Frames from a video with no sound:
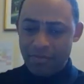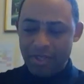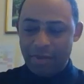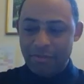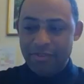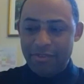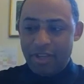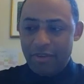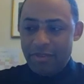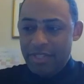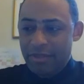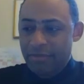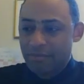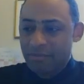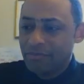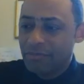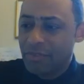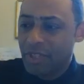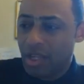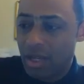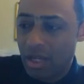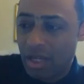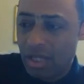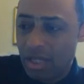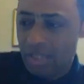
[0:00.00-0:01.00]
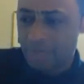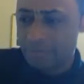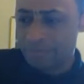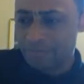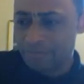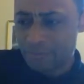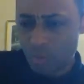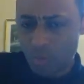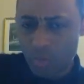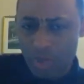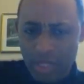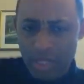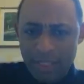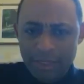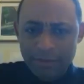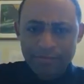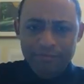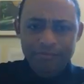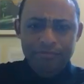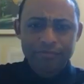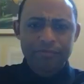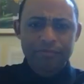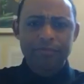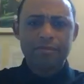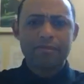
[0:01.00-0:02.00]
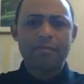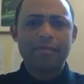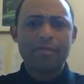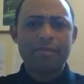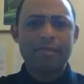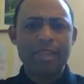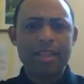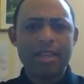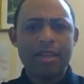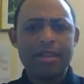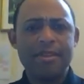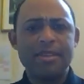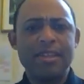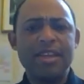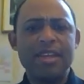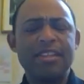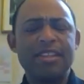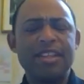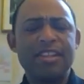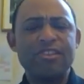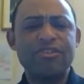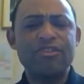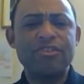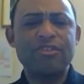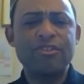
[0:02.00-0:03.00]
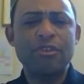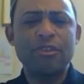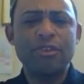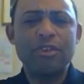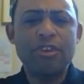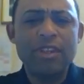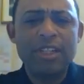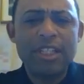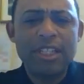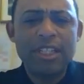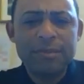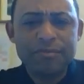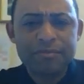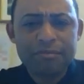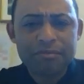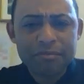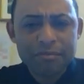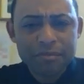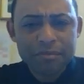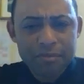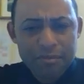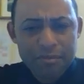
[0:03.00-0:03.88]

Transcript: I'm sorry. Well, St. Ignatius Loyola